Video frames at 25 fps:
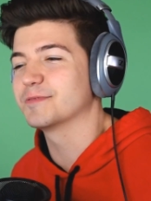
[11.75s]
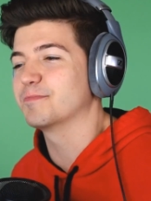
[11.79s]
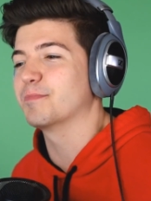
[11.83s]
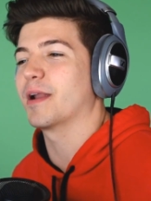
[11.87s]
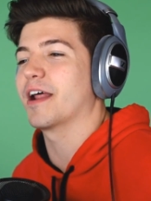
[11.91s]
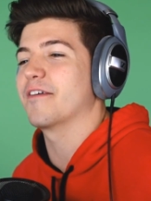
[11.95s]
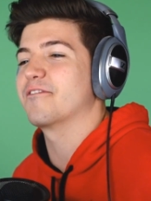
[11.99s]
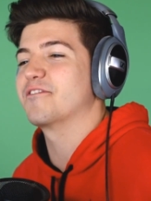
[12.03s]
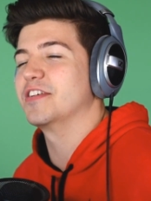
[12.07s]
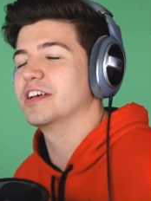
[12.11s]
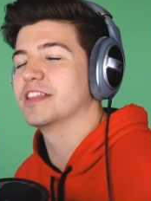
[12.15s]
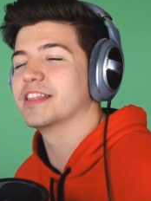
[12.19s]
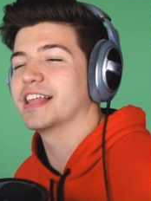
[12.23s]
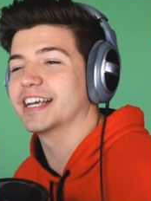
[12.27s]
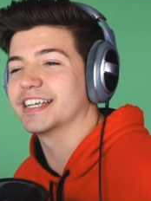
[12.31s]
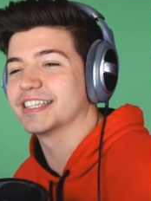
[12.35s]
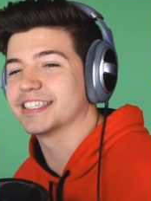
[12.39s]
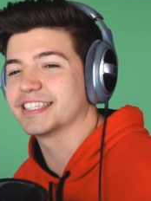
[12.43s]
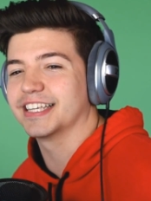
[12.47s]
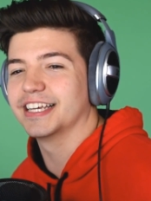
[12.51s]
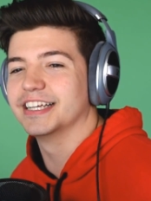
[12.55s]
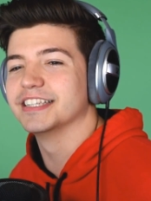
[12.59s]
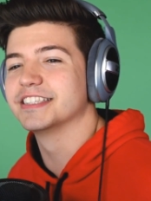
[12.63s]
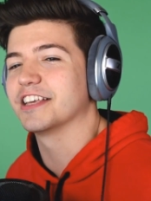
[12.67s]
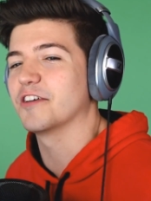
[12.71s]
but I feel like
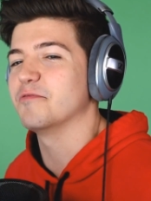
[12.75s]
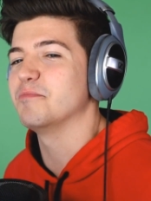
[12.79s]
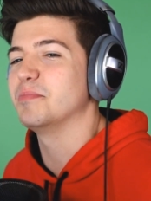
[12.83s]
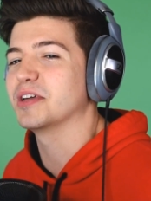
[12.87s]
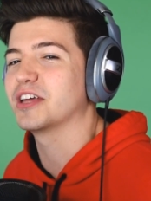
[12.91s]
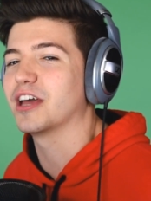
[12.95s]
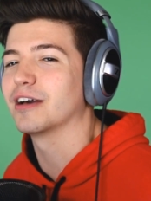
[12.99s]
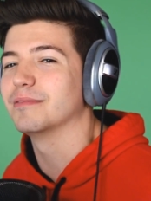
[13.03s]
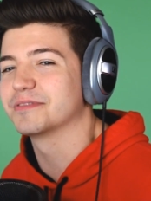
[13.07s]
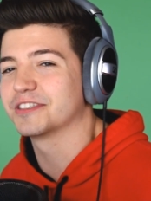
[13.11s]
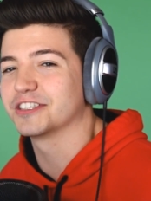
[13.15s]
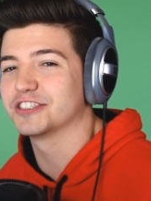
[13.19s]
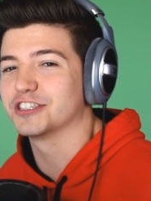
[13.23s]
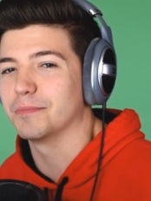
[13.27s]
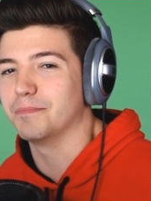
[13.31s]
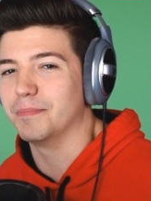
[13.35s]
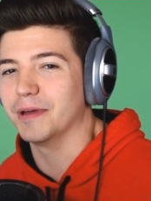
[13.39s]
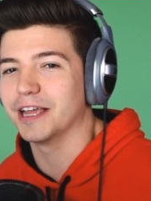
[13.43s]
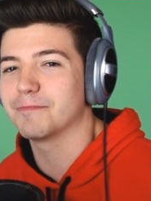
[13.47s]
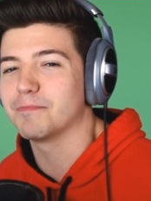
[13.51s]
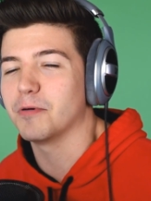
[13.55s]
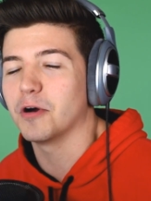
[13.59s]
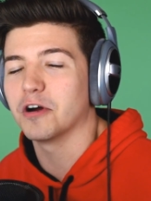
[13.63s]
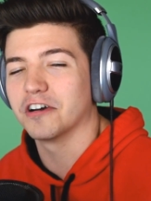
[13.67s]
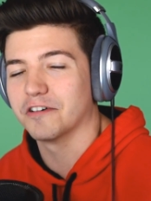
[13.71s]
skins have become such a
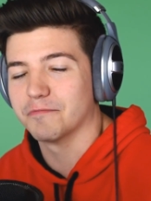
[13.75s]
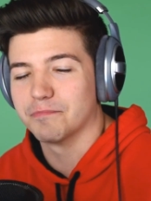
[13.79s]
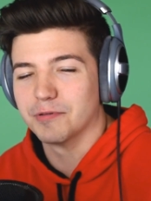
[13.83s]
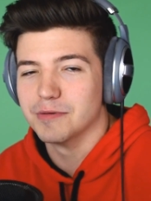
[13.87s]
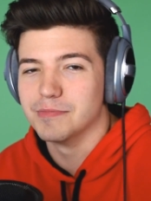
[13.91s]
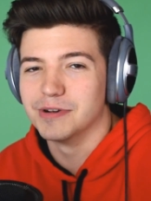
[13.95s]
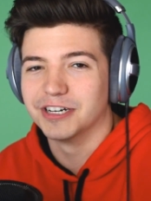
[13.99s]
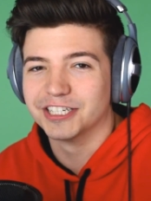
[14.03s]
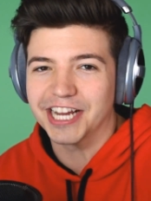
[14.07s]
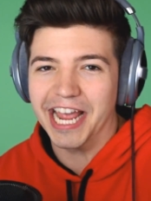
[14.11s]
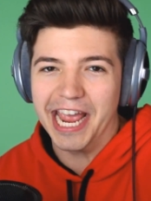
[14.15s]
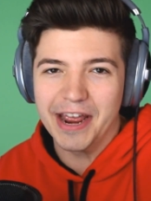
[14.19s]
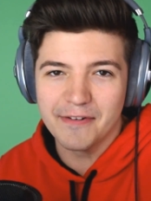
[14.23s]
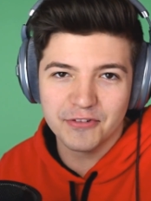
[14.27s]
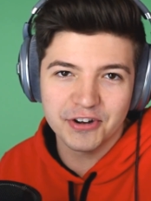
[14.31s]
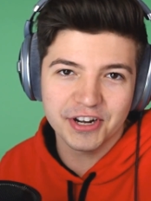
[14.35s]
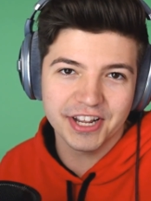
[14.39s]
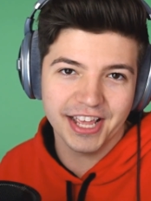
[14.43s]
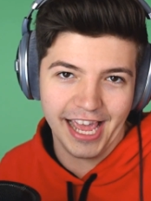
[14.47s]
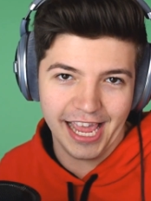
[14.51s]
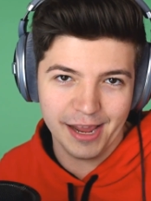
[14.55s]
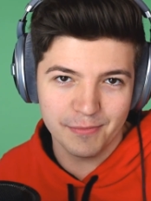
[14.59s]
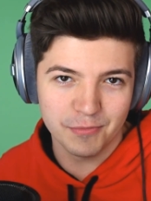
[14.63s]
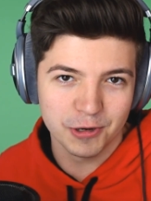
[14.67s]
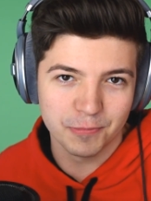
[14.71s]
big part of pretty much every
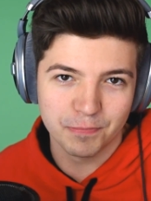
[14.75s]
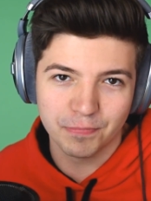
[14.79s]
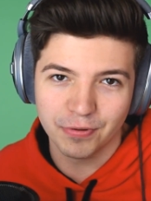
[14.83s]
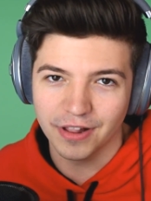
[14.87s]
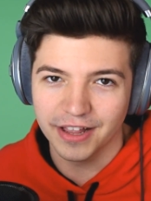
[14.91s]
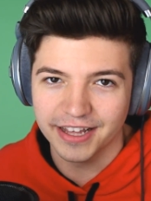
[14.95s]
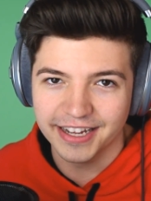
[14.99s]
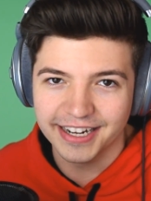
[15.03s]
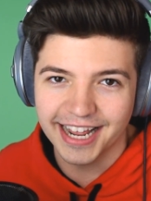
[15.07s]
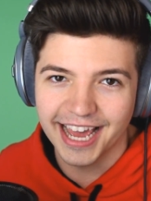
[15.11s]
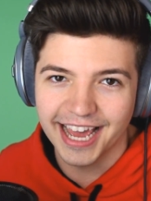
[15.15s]
game we play